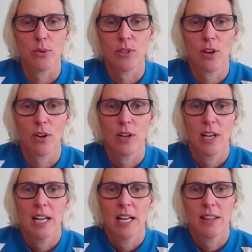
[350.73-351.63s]
So
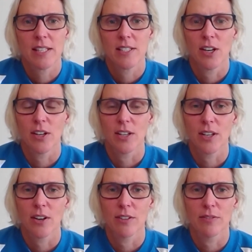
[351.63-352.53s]
that's the only
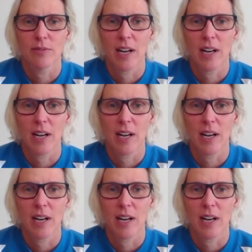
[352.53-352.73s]
kind of